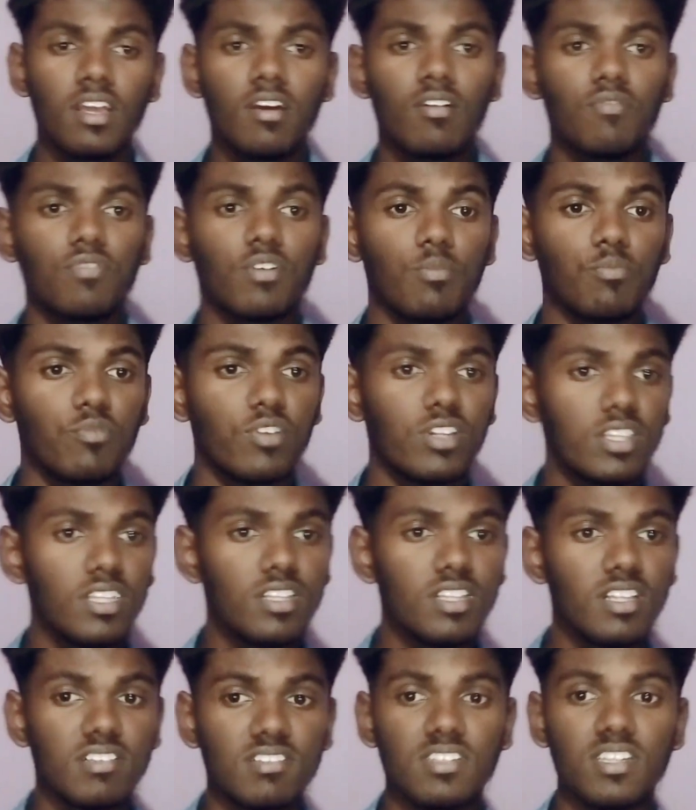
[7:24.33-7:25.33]
from within
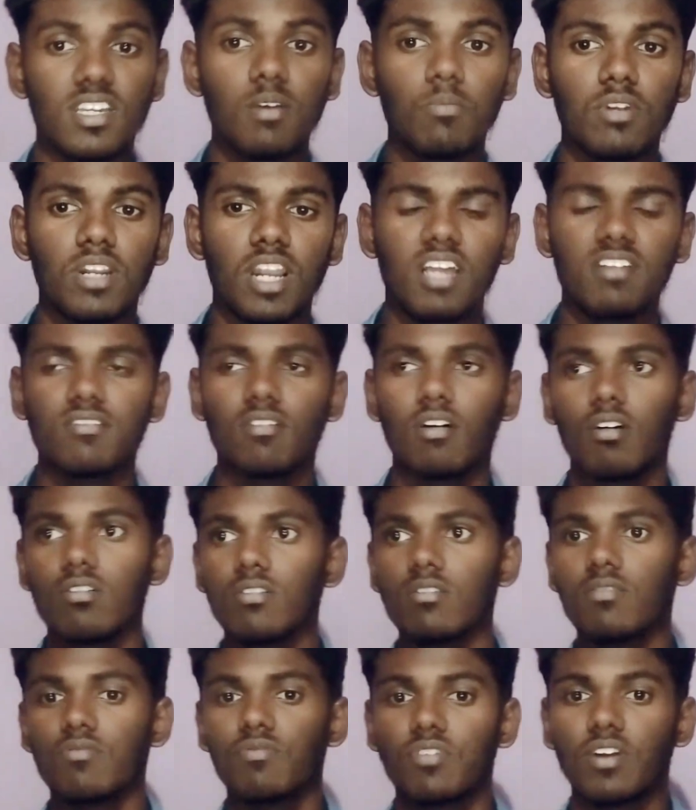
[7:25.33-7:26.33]
the same class or
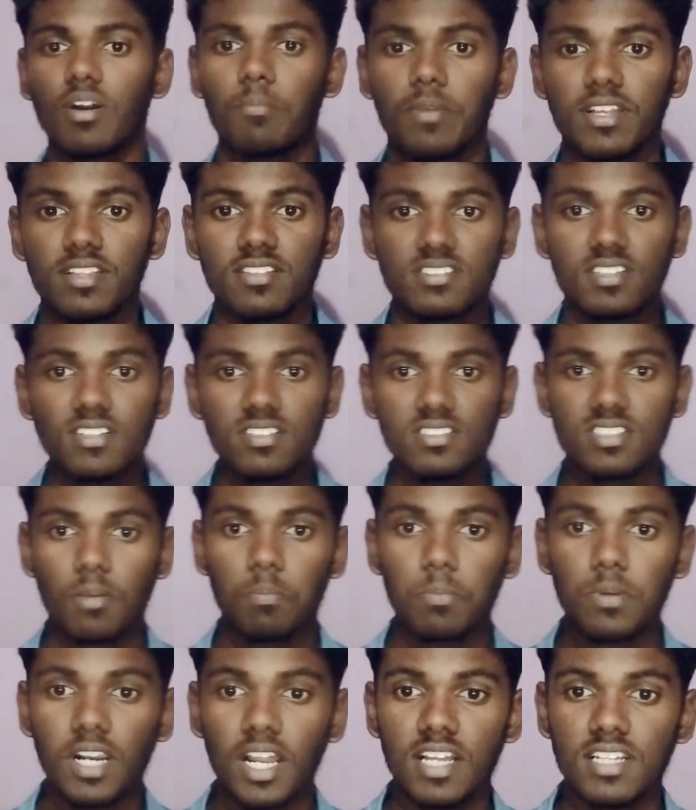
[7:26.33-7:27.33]
from its
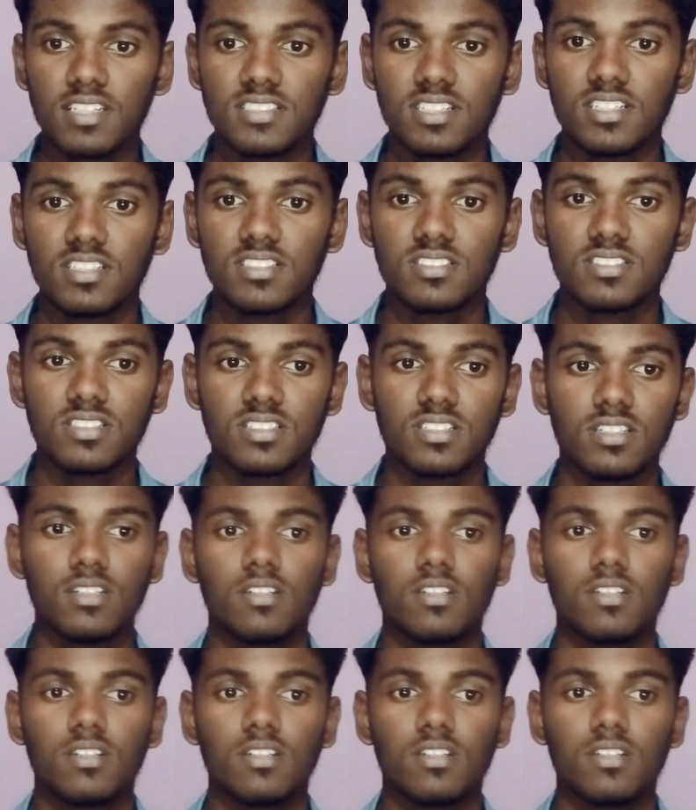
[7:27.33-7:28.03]
subclasses.